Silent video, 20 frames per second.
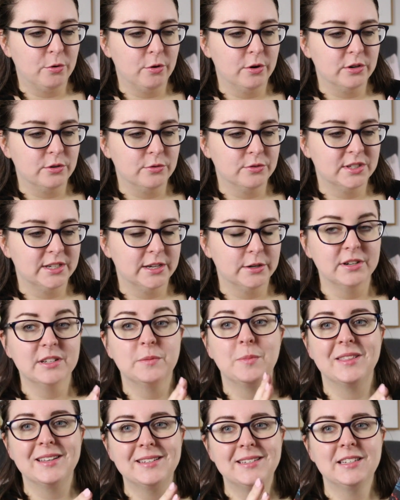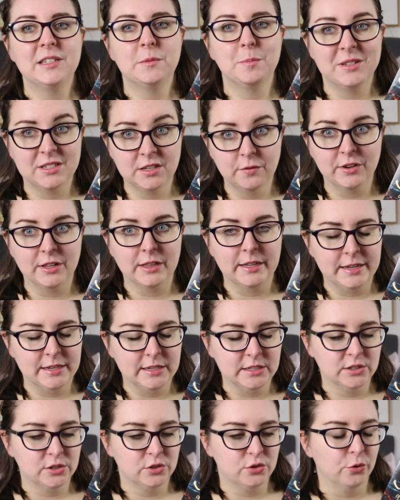Chronicles series, but this is specifically
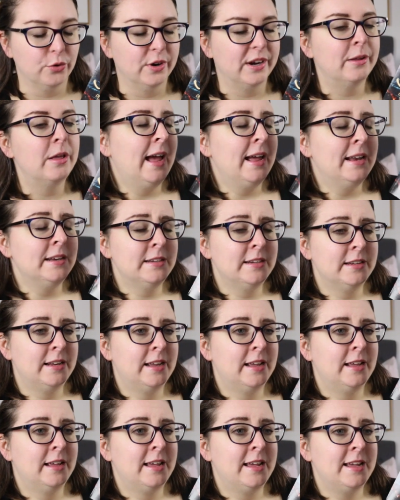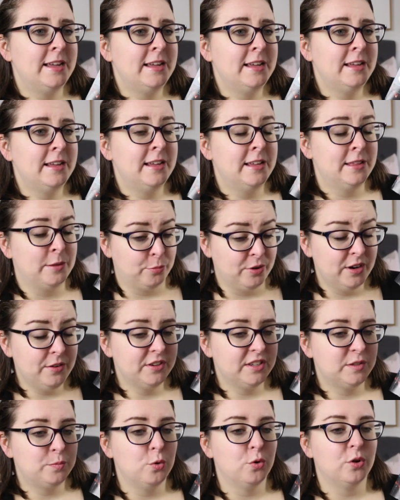his story. And he, in the
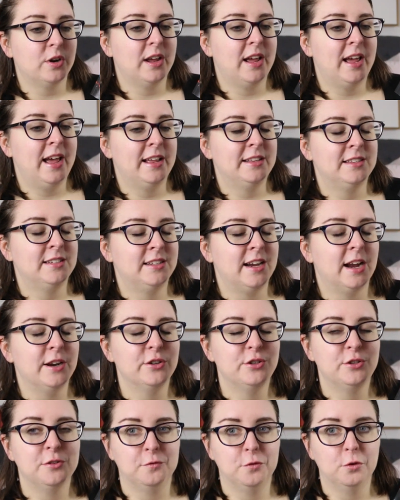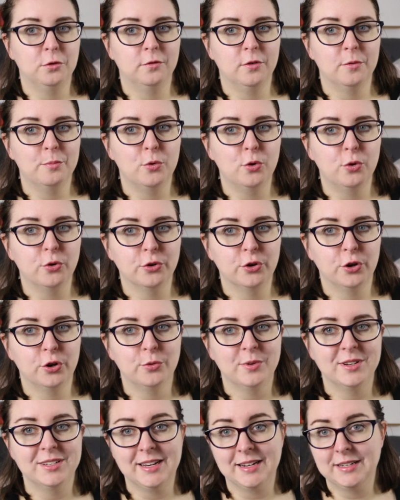previous book, had started to fall for Maud,
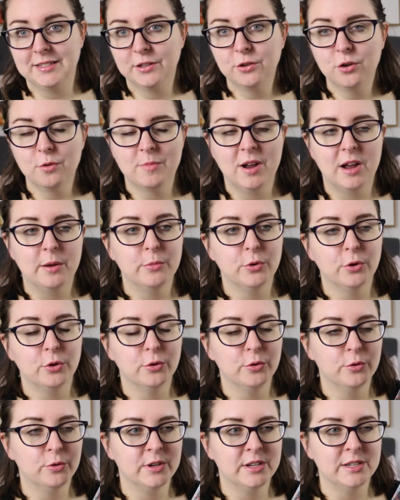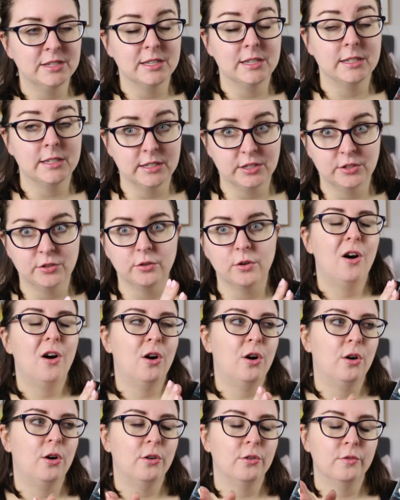who is a single mum who is the sister
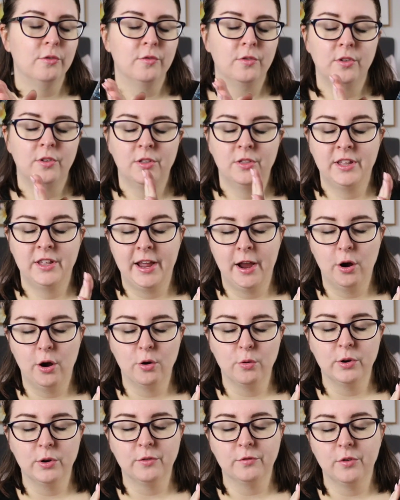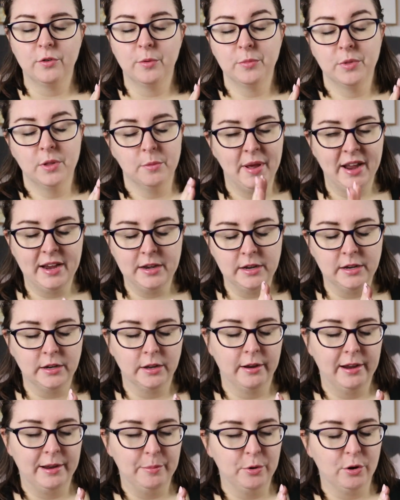of the heroine from the main
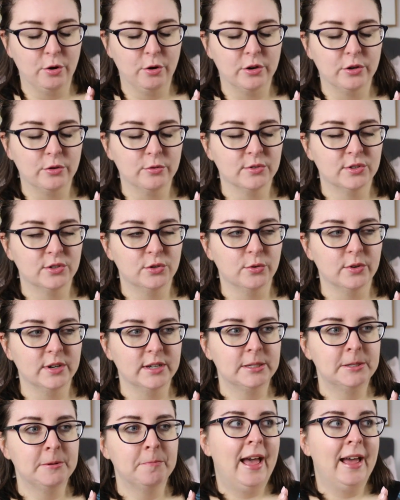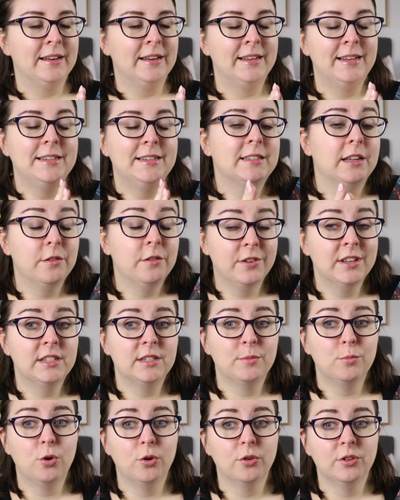Innkeeper Chronicles stories. And he's
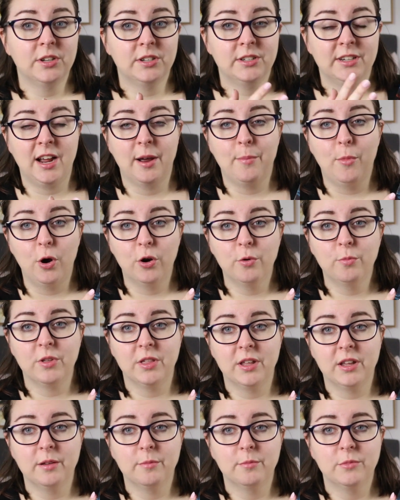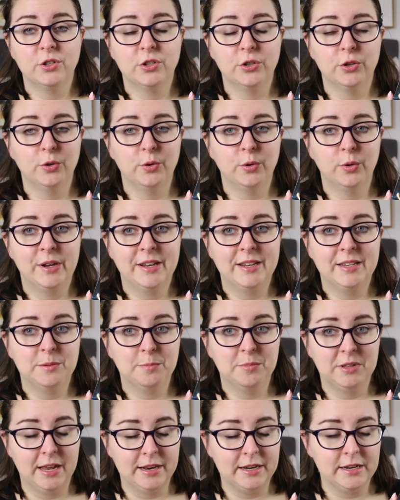convinced Maud to come home with him to his
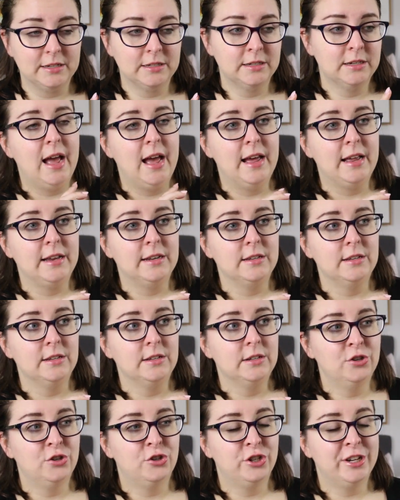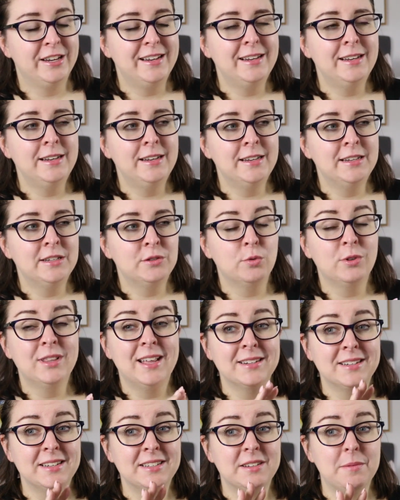planet, and she is
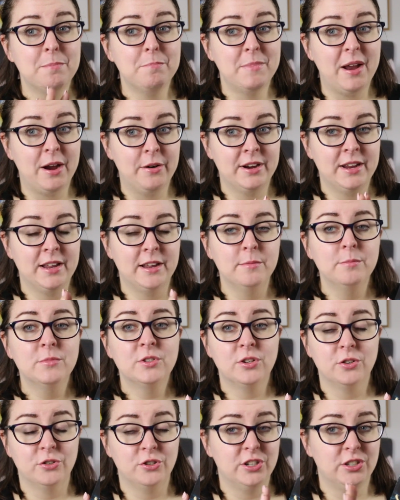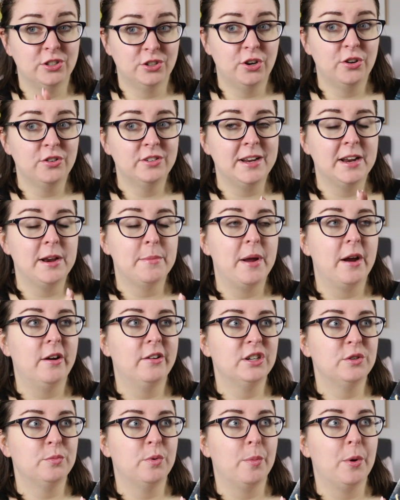reluctant to marry him, so she's turned down a
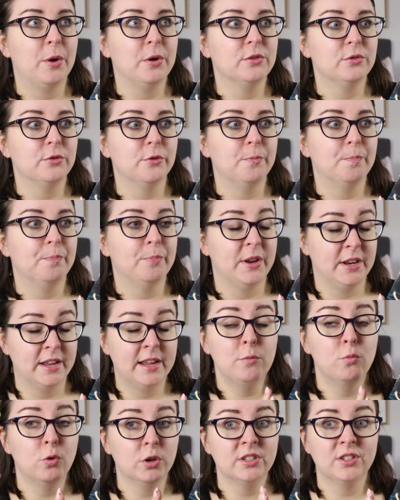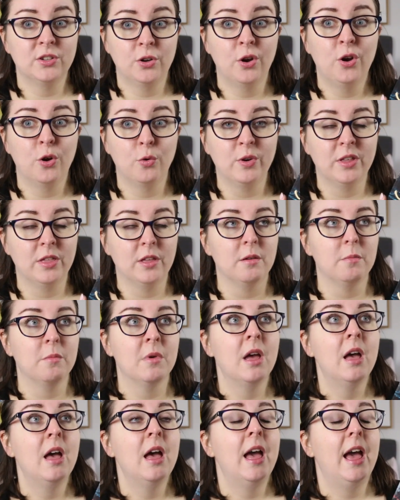marriage proposal, but he wants her with him,
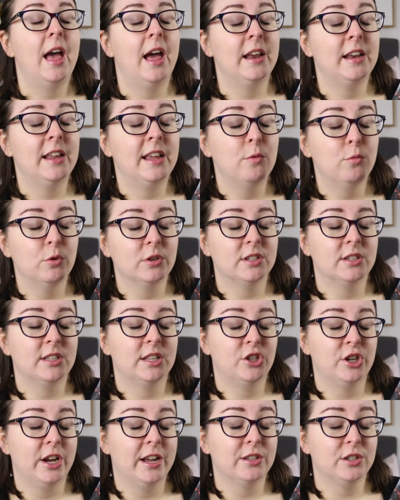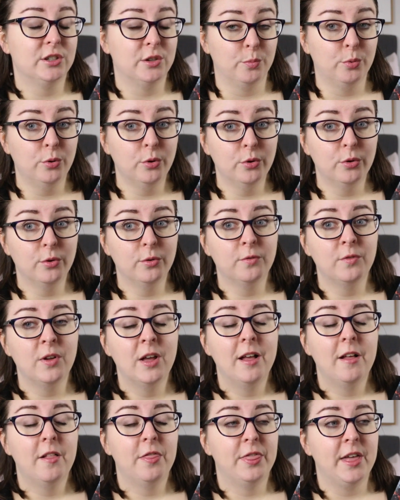and he wants the chance to prove
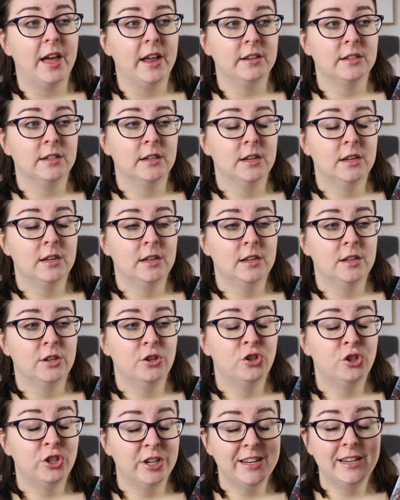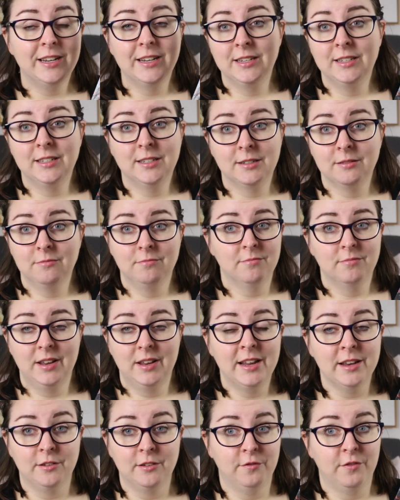that she is
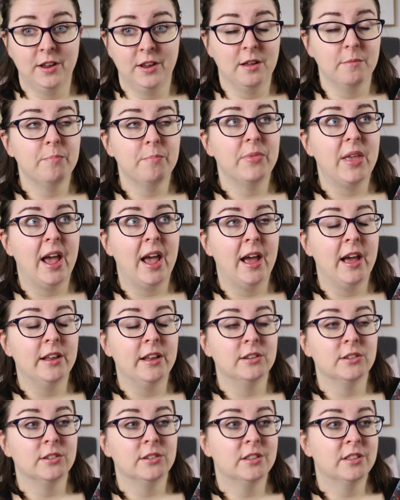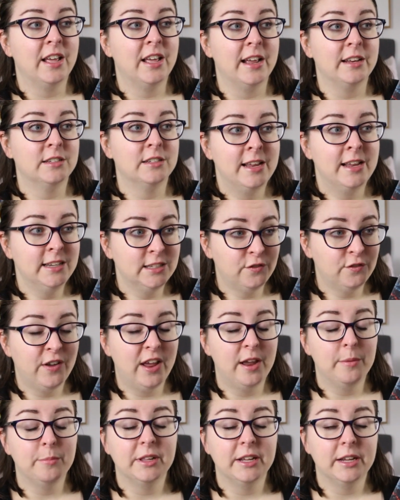it for him and that his
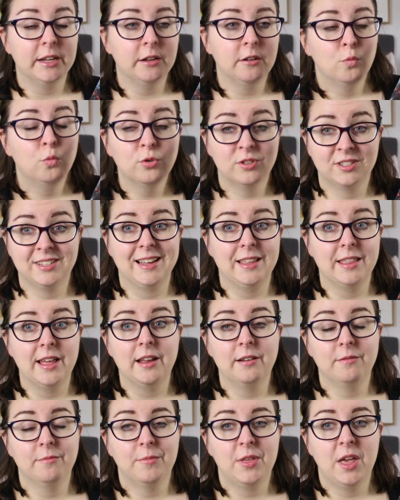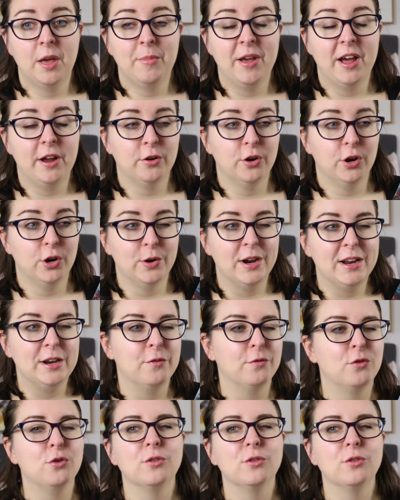family will see that about her. And of